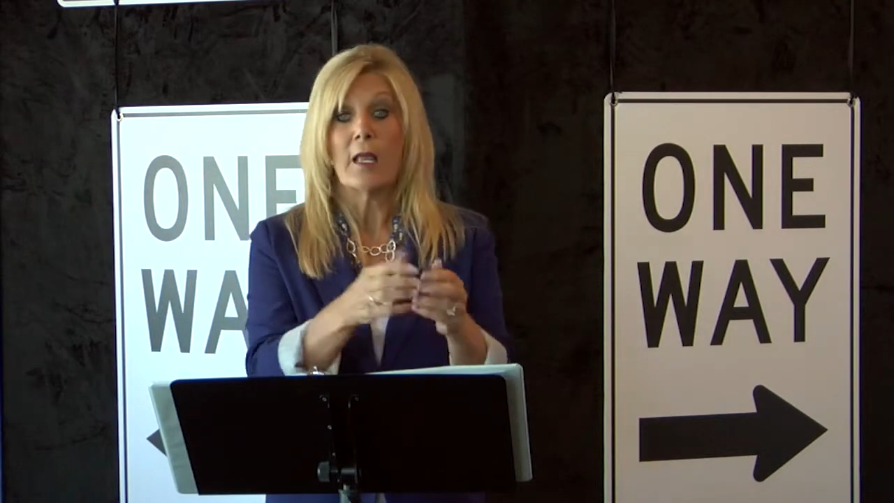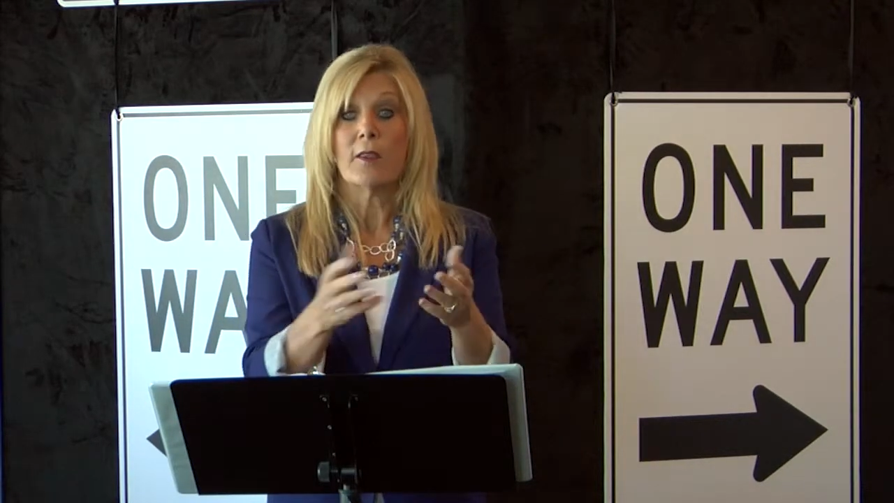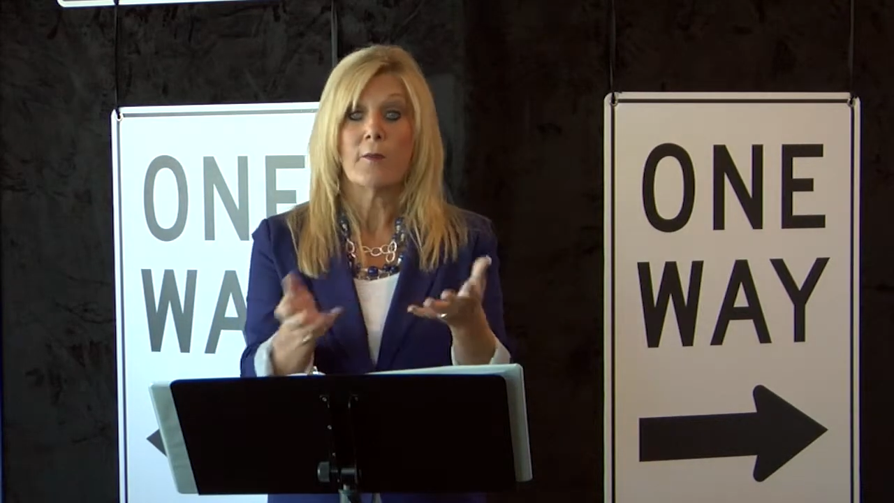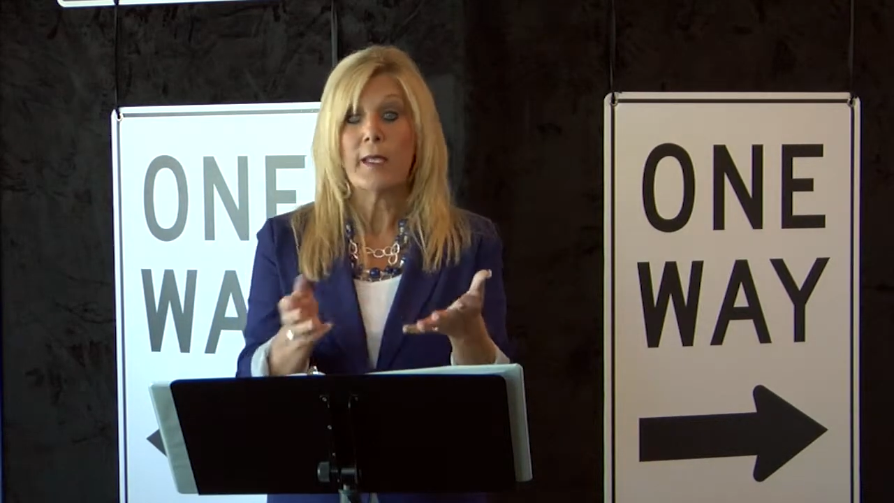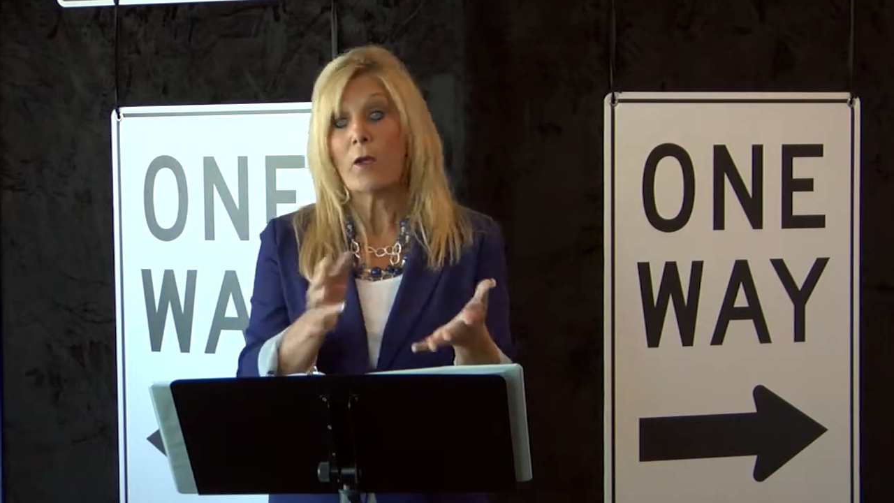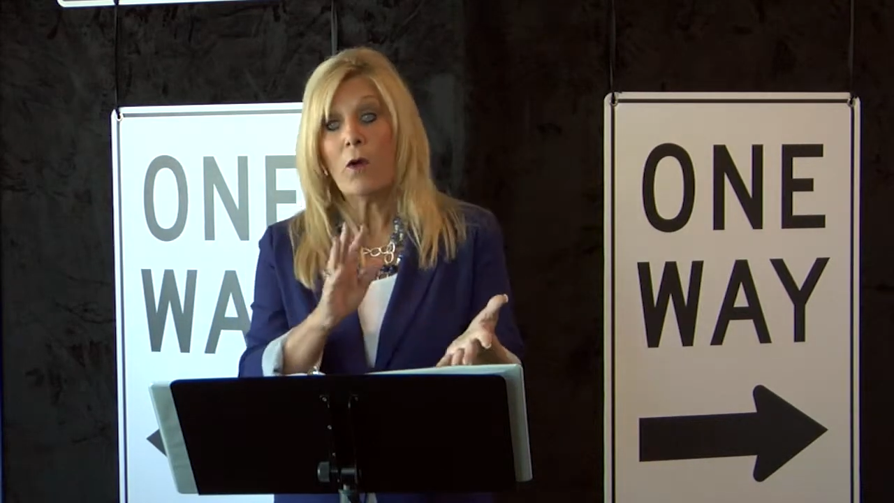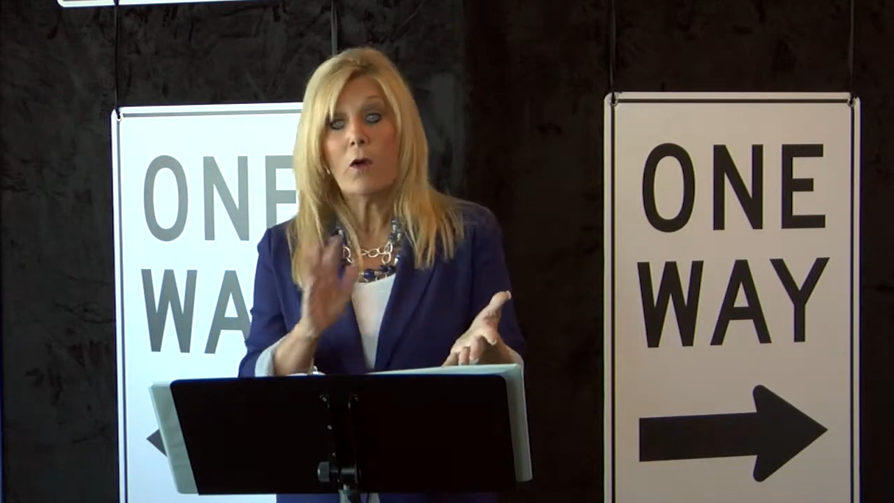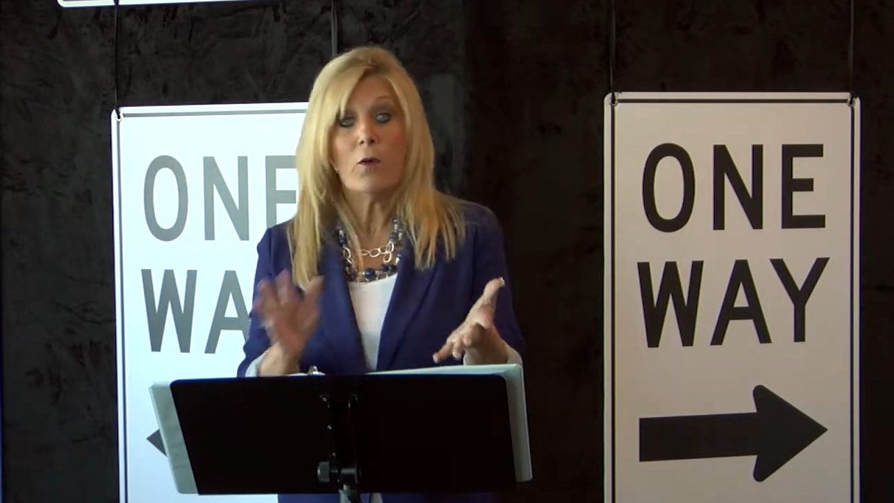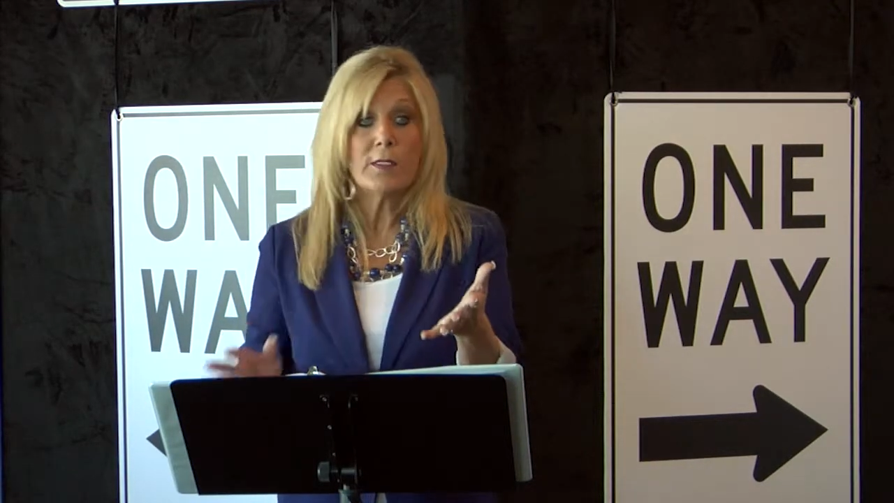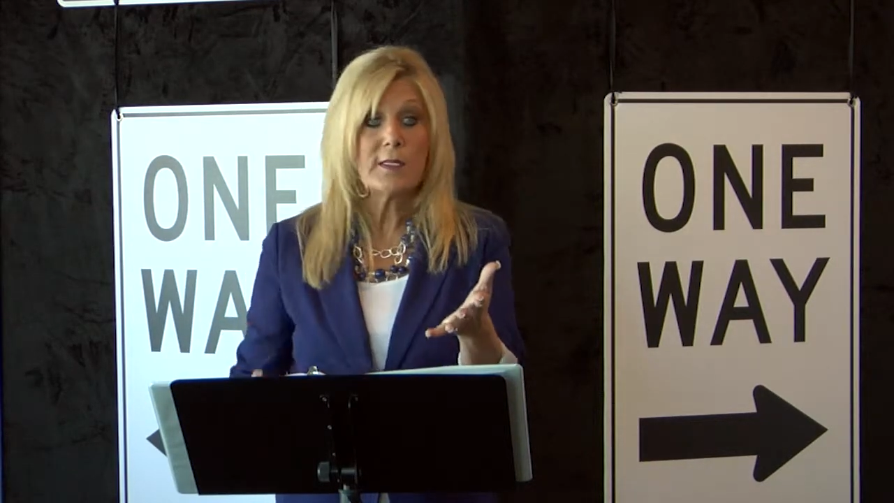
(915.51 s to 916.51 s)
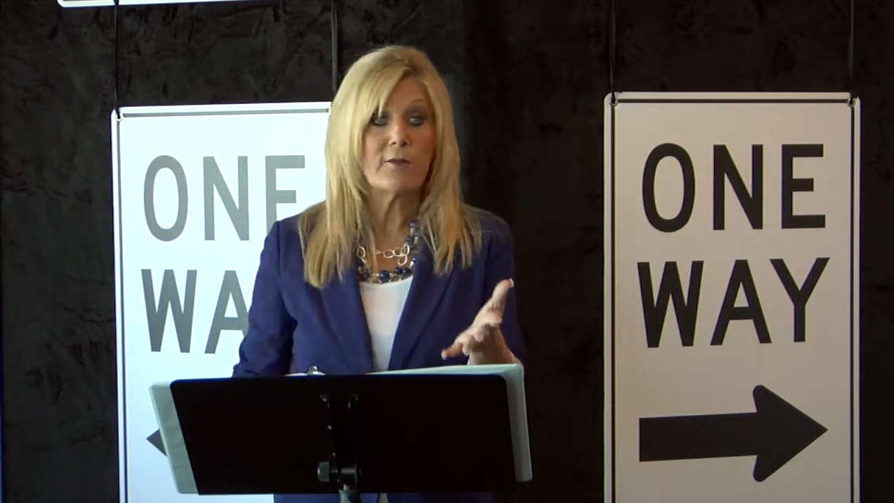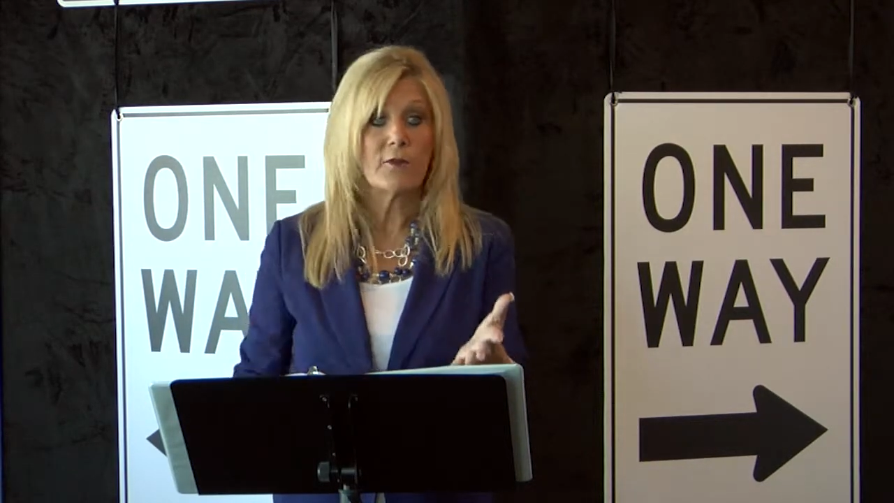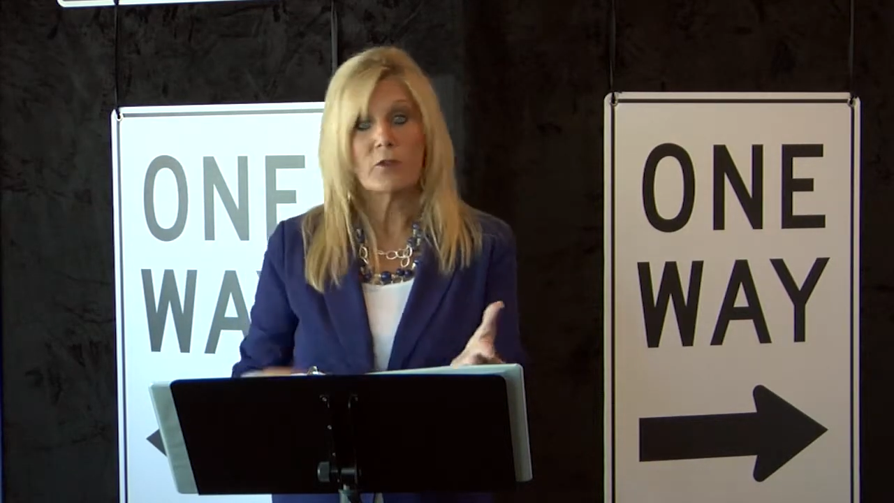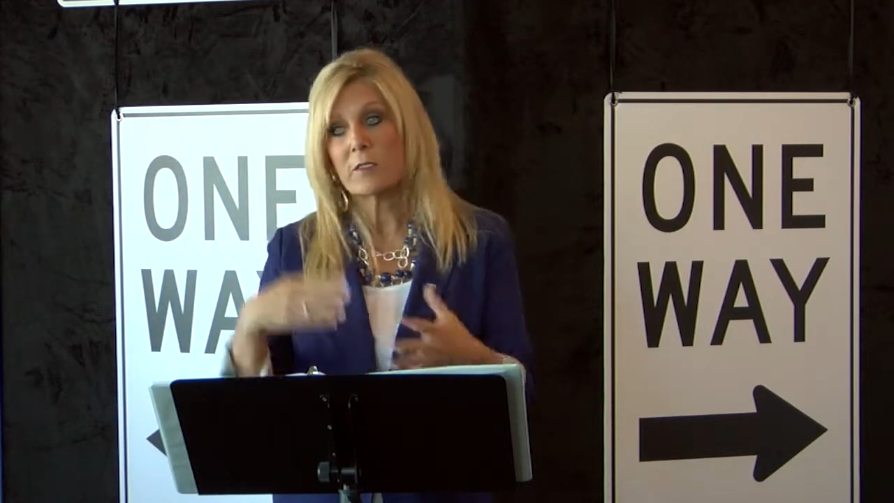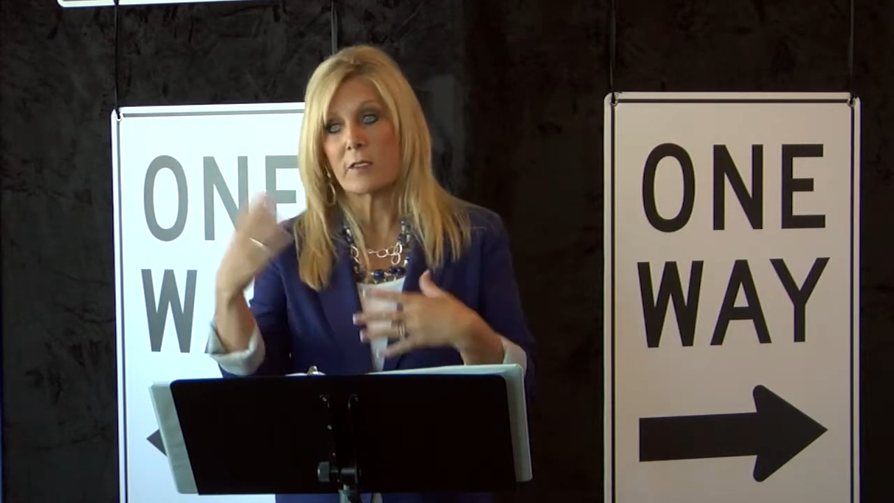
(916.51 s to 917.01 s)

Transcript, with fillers: they'll be like, oh, what's that verse?